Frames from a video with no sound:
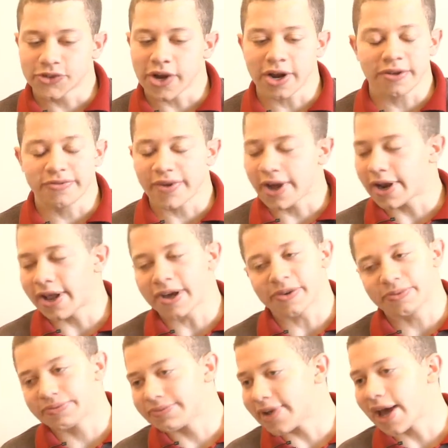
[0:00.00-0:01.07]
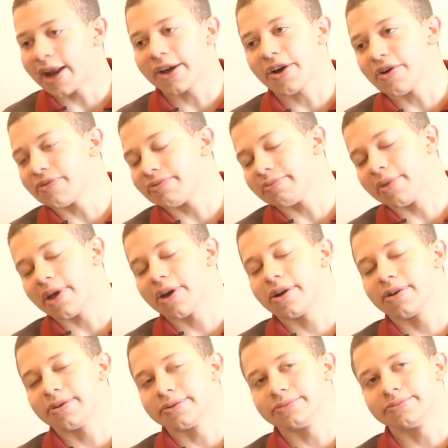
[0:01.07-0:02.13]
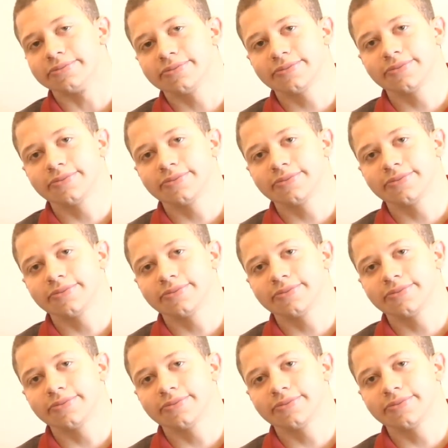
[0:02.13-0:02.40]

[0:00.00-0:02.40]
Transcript: to find out how to go from there, and